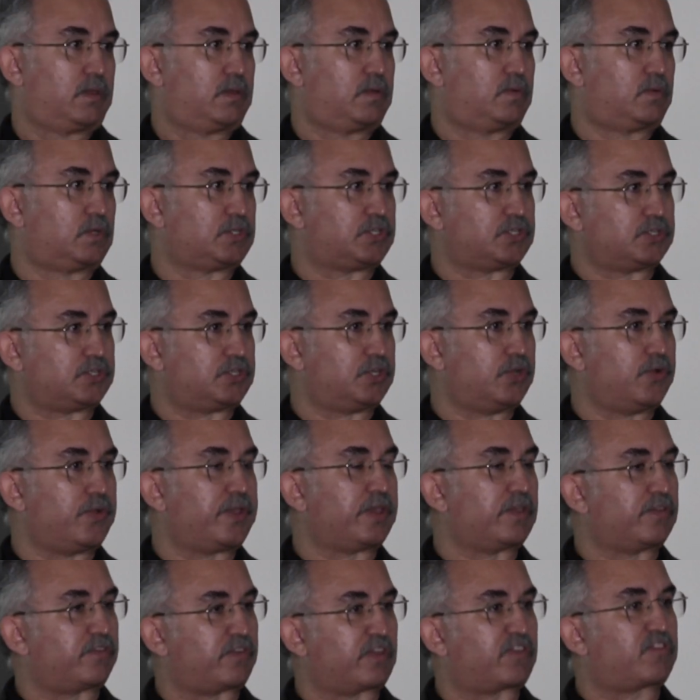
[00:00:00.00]
what you're
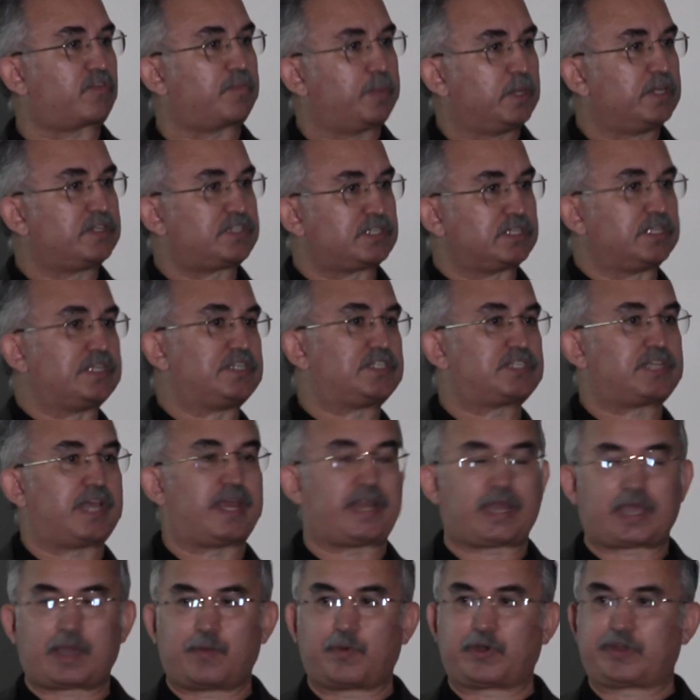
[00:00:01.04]
doing is explicitly
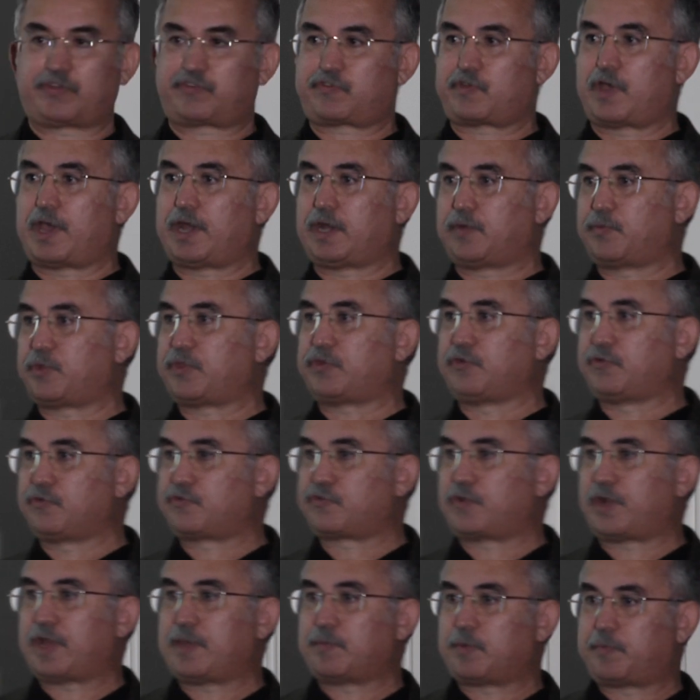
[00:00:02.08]
stating I want to sign in with a
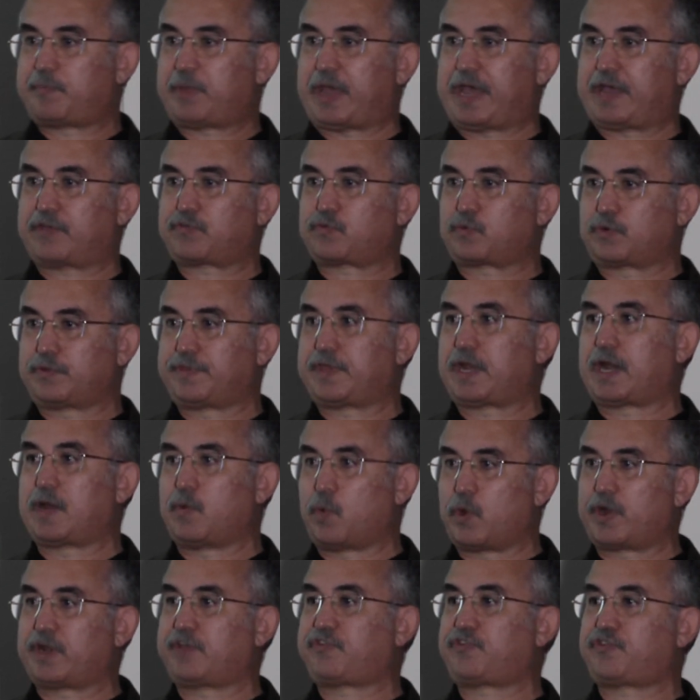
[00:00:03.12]
username and password, and then I
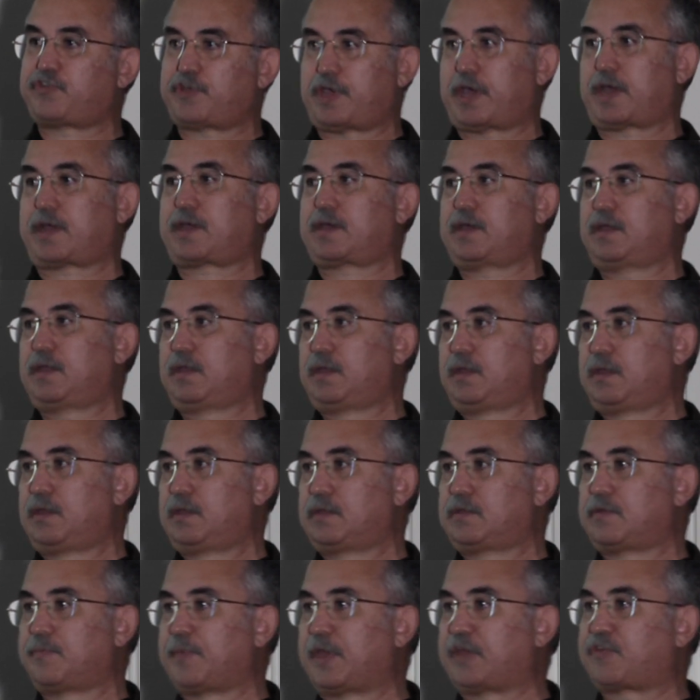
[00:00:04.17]
want to check
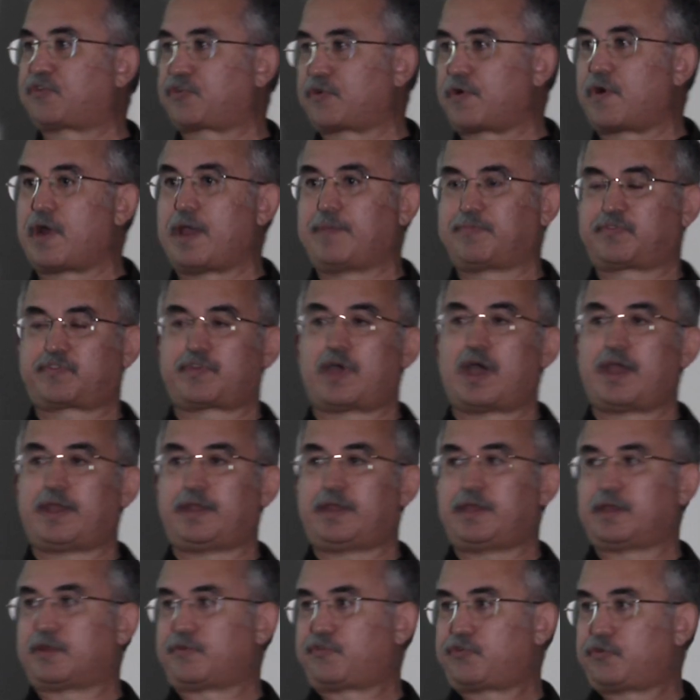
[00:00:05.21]
to make sure I'm signed
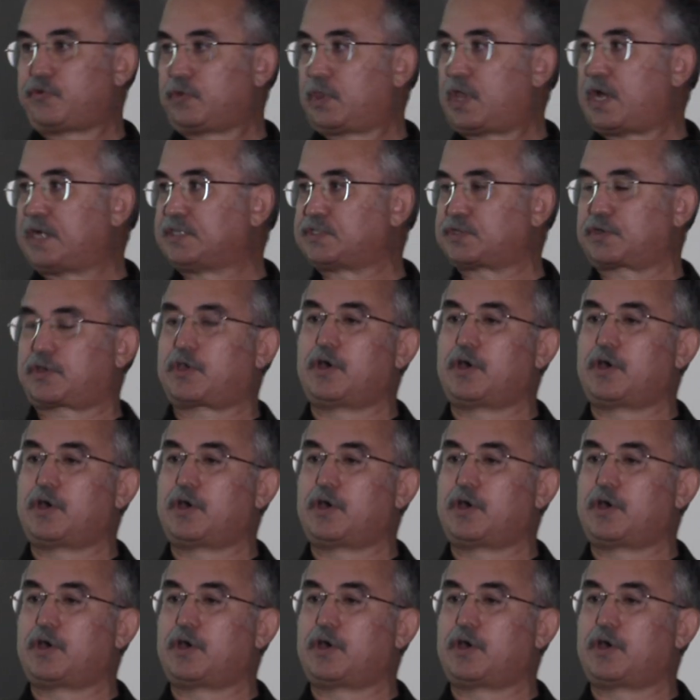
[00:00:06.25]
in. Two lines of